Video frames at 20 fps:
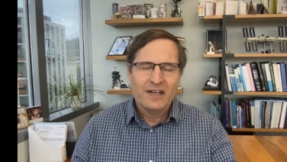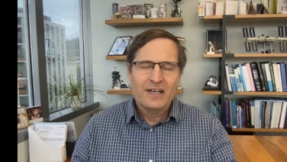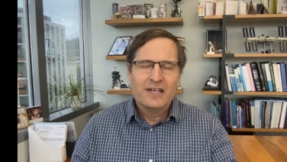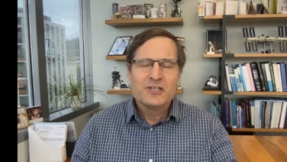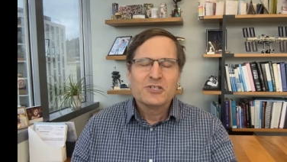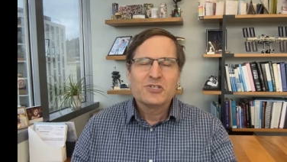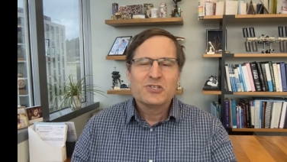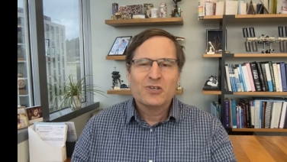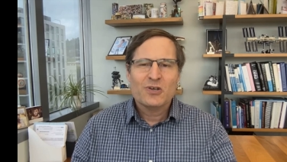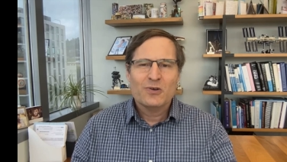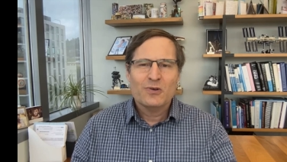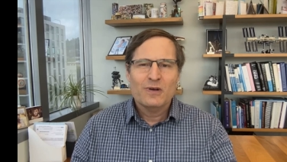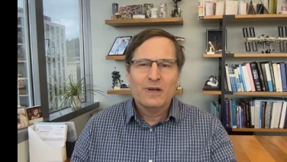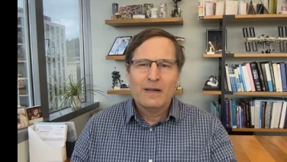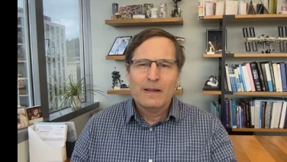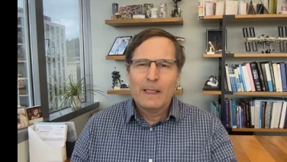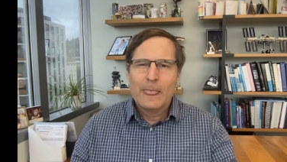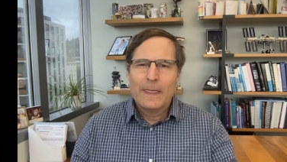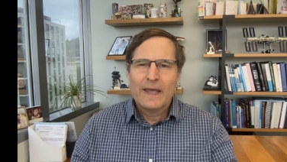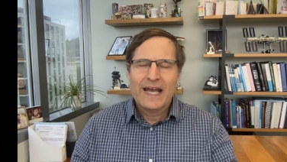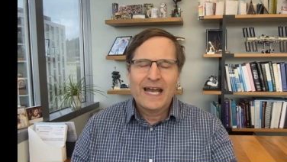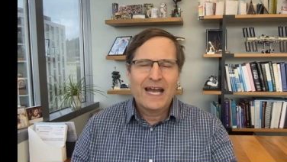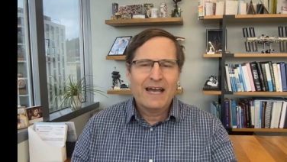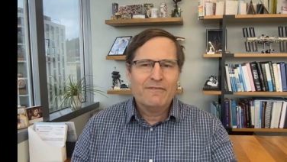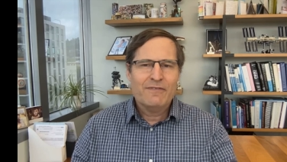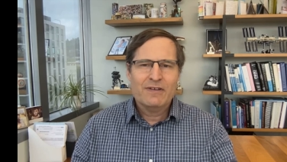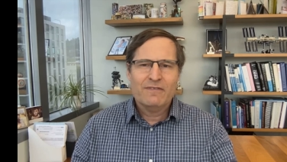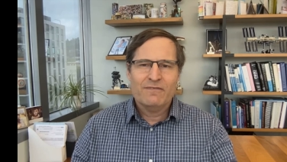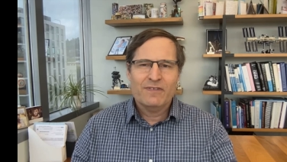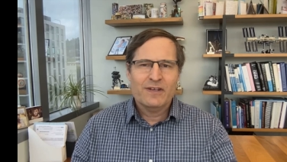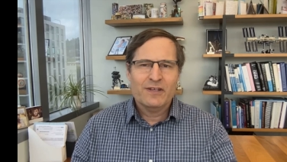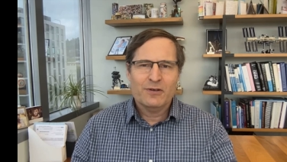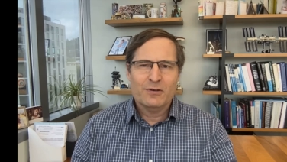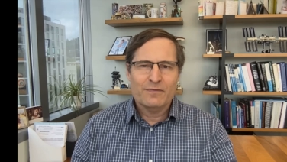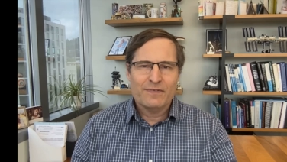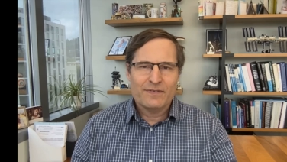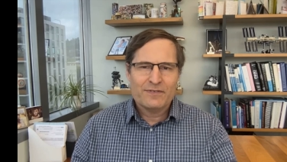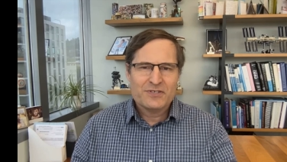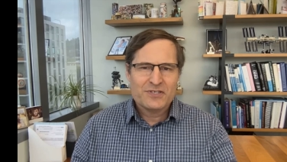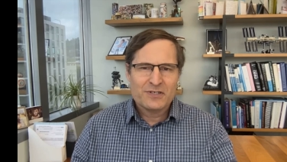So having video of
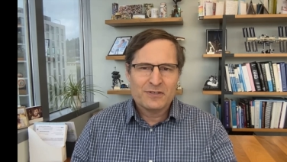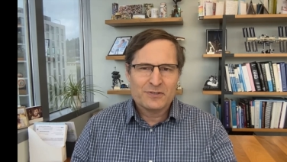every single